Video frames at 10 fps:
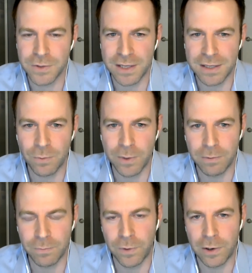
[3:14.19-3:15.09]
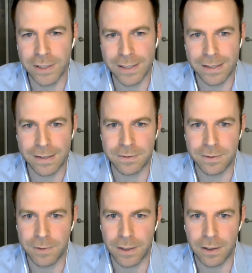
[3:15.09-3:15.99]
So I think we're looking at
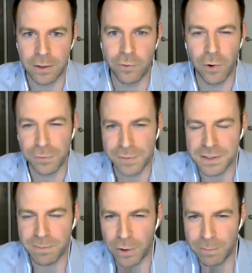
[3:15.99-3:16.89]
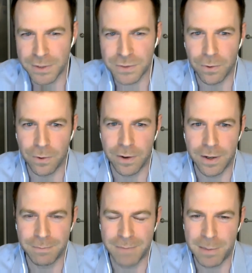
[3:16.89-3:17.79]
a growth disappointment
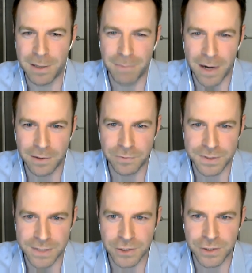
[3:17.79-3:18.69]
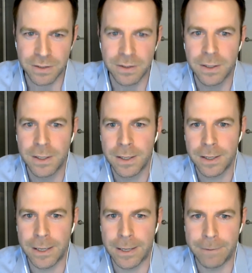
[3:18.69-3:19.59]
or maybe a mild recession.
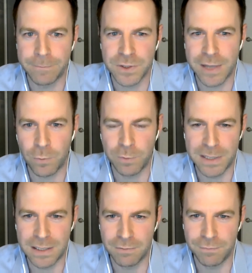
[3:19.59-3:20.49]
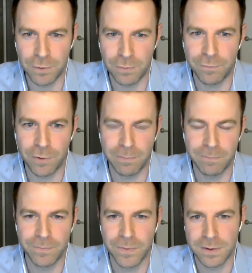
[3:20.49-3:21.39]
So that would be the view
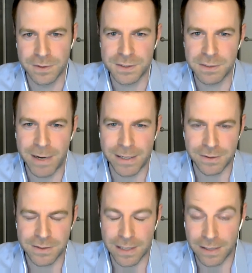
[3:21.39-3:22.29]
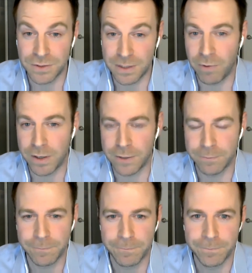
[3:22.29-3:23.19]
from the Systematic Edge team right now.
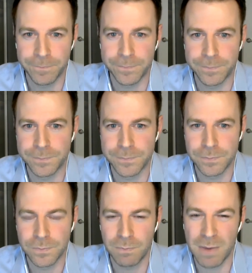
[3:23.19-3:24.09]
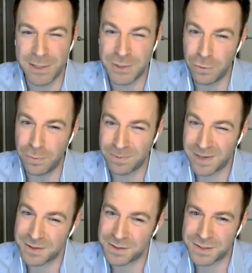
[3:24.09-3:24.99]
Maybe 2
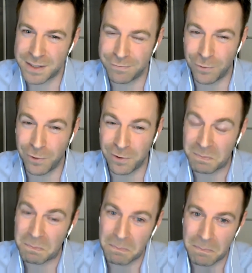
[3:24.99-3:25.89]
cuts instead of 4.